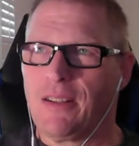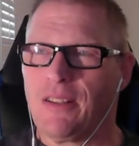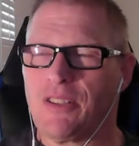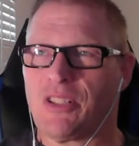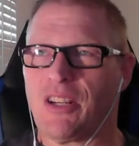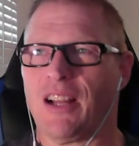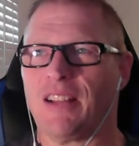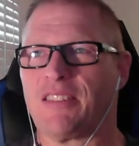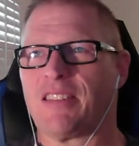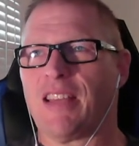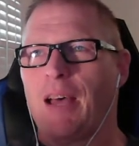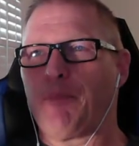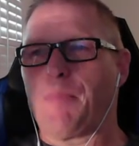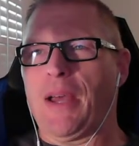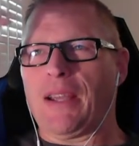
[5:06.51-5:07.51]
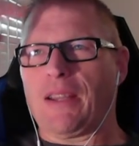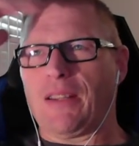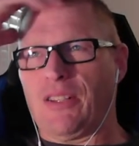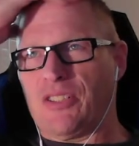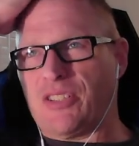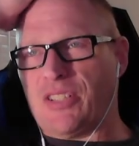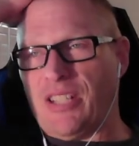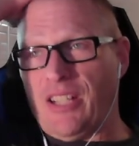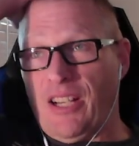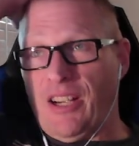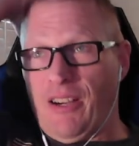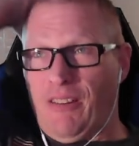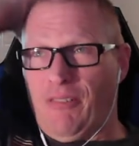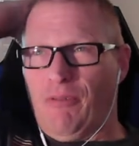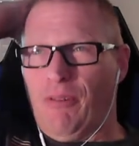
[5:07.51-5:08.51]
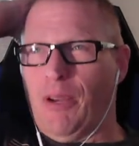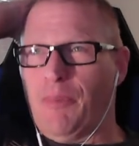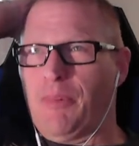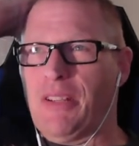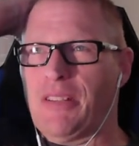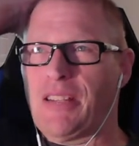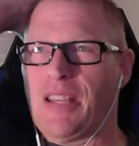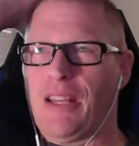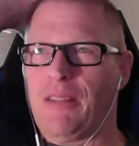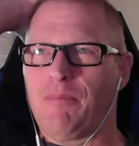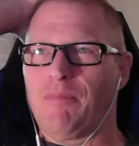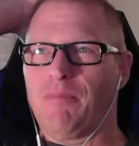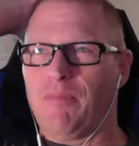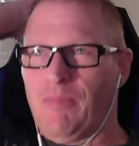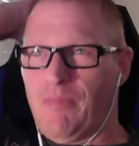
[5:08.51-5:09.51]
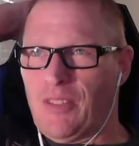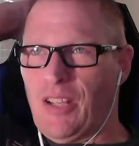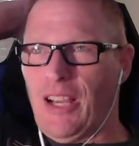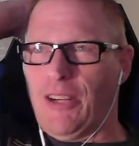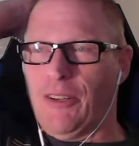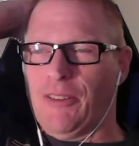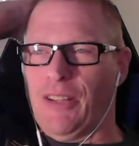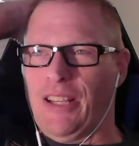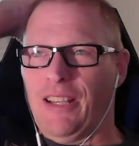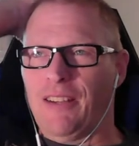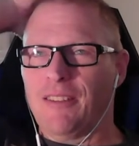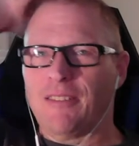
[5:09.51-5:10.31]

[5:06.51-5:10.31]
John sat back in his chair and rubbed his head tiredly